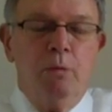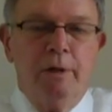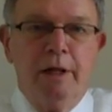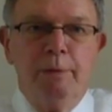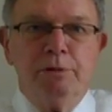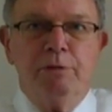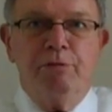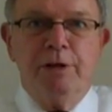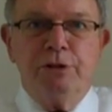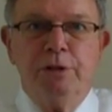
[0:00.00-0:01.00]
When it comes to
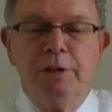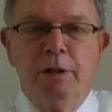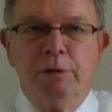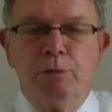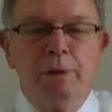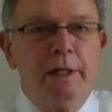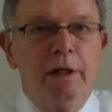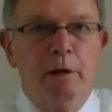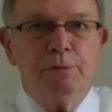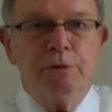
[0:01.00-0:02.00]
fiction, though, it really
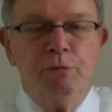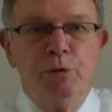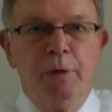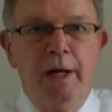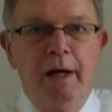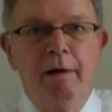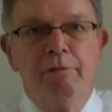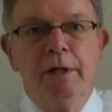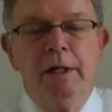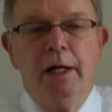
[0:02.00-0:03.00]
helps if you
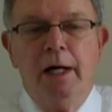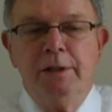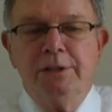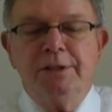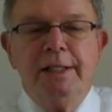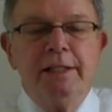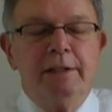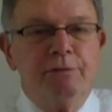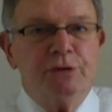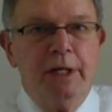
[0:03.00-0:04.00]
have a
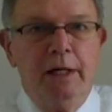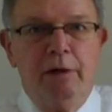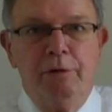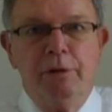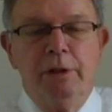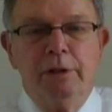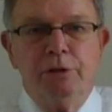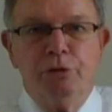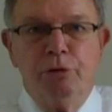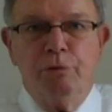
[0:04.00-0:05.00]
distinctive sound
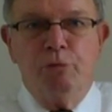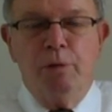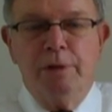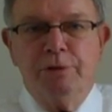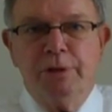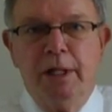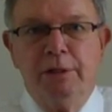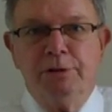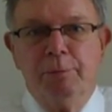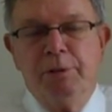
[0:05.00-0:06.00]
to your voice
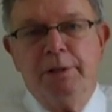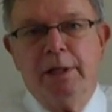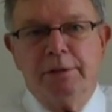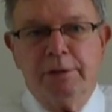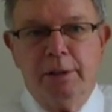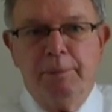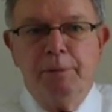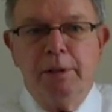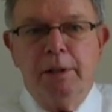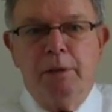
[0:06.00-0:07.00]
and something that
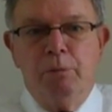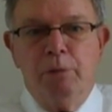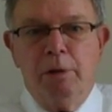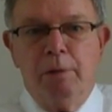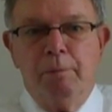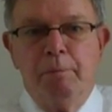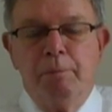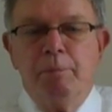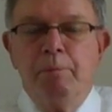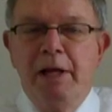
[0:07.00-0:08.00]
will
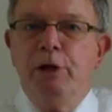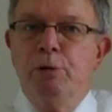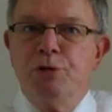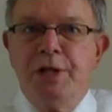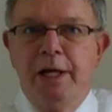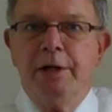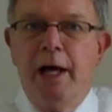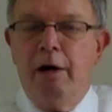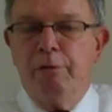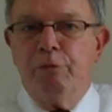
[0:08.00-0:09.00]
make you stand
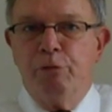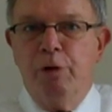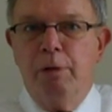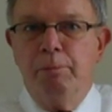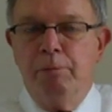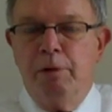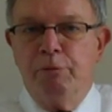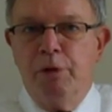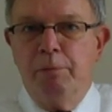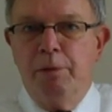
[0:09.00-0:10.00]
out from
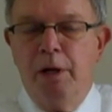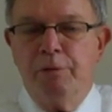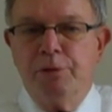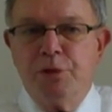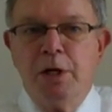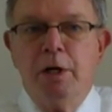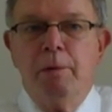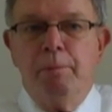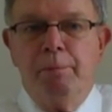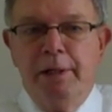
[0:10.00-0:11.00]
others.
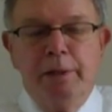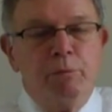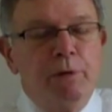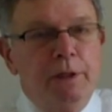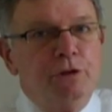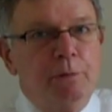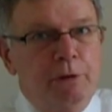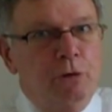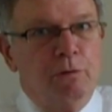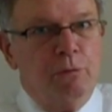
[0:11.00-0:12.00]
But it really should
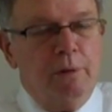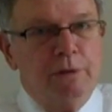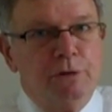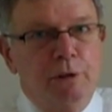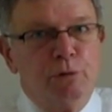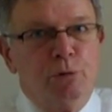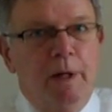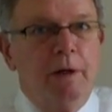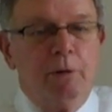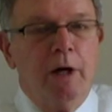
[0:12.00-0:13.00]
be your voice. Don't
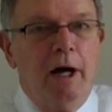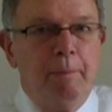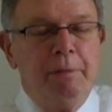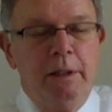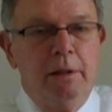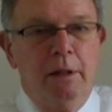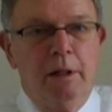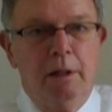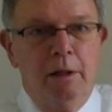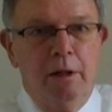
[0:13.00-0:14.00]
try to copy
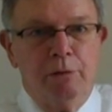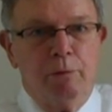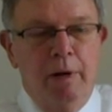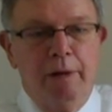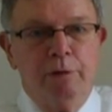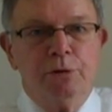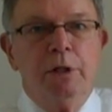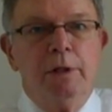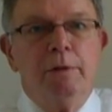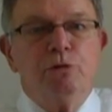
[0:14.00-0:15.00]
other
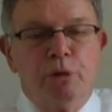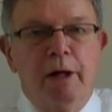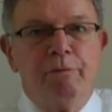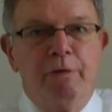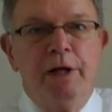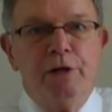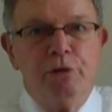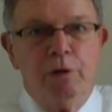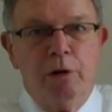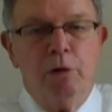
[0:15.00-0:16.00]
writers. Try to find
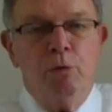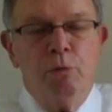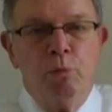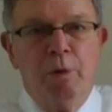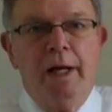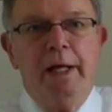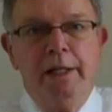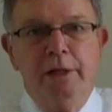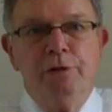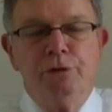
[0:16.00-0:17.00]
your own
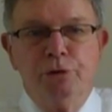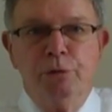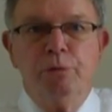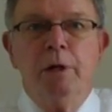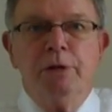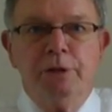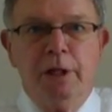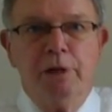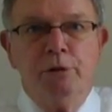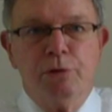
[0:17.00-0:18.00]
way into
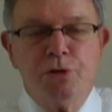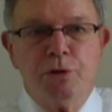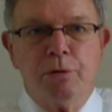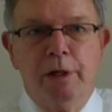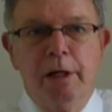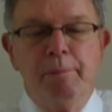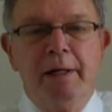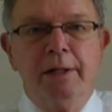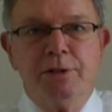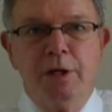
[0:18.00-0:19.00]
telling your story and
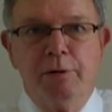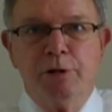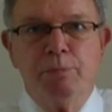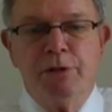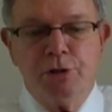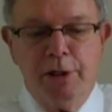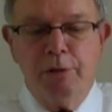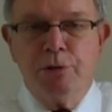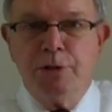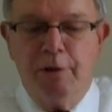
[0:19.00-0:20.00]
make it sound as much
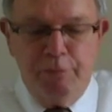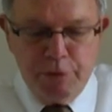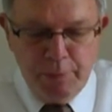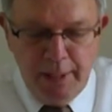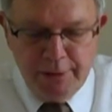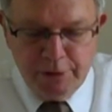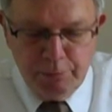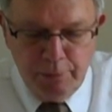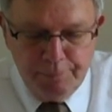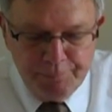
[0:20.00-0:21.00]
like yourself as
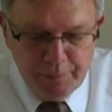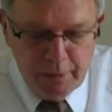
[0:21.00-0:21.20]
possible.